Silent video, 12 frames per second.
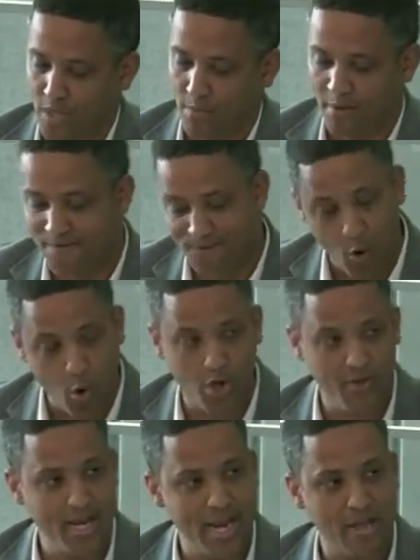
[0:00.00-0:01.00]
before
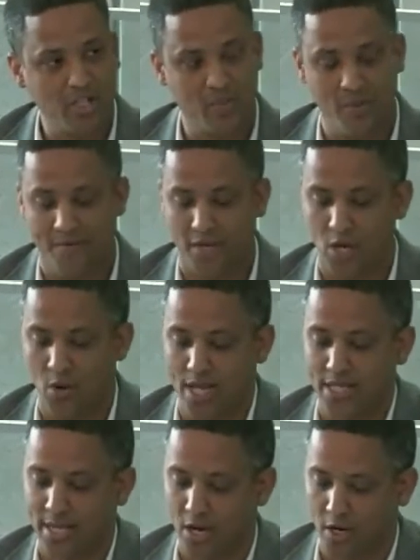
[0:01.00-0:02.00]
the announcement of the
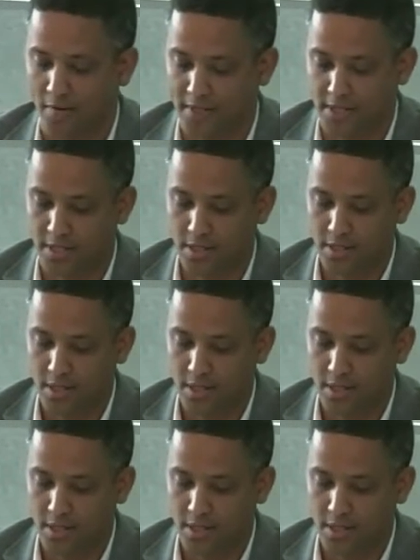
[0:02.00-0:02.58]
U.S. tariffs,